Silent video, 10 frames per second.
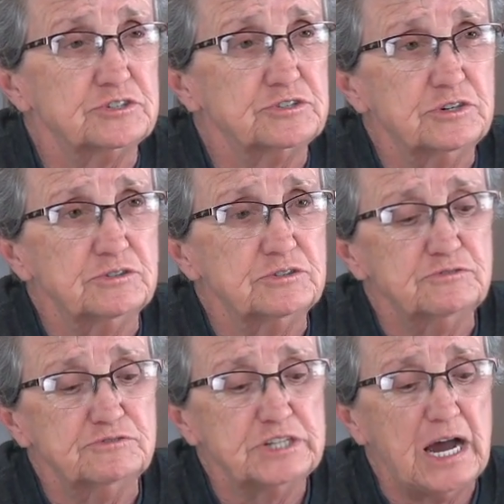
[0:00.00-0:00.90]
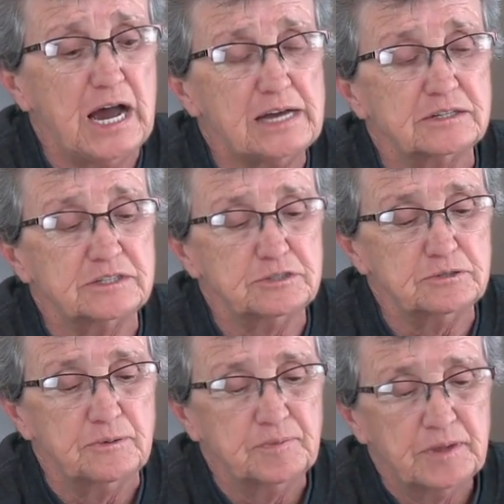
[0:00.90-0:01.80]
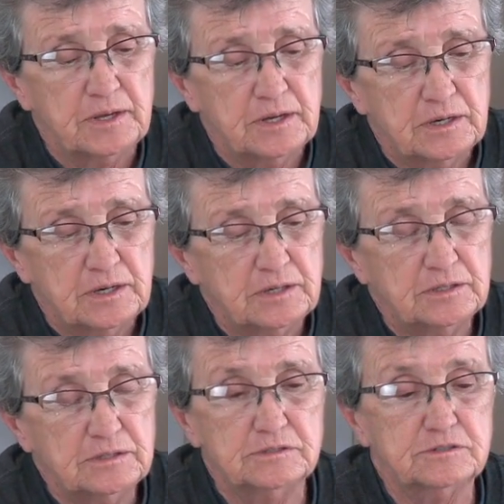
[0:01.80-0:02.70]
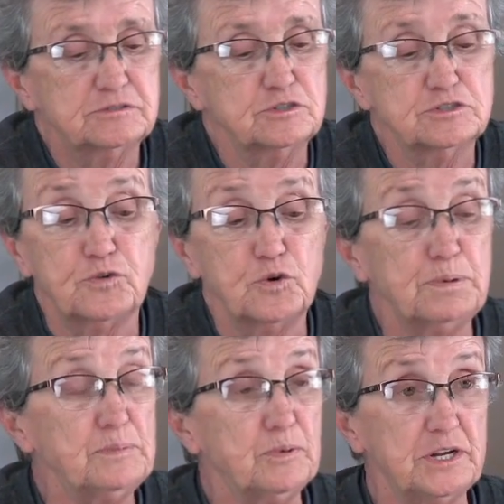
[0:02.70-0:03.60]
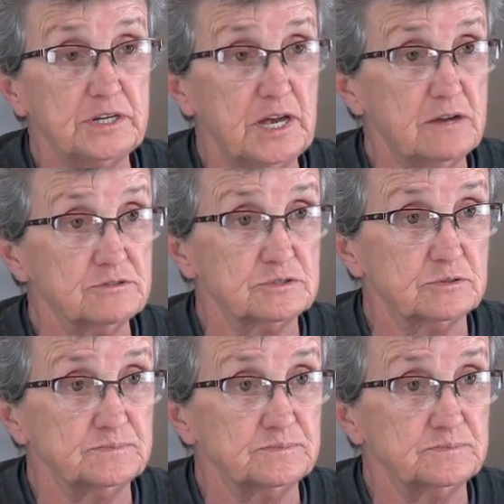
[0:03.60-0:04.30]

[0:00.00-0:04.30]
You know, you've got to, there's 4 people on the council.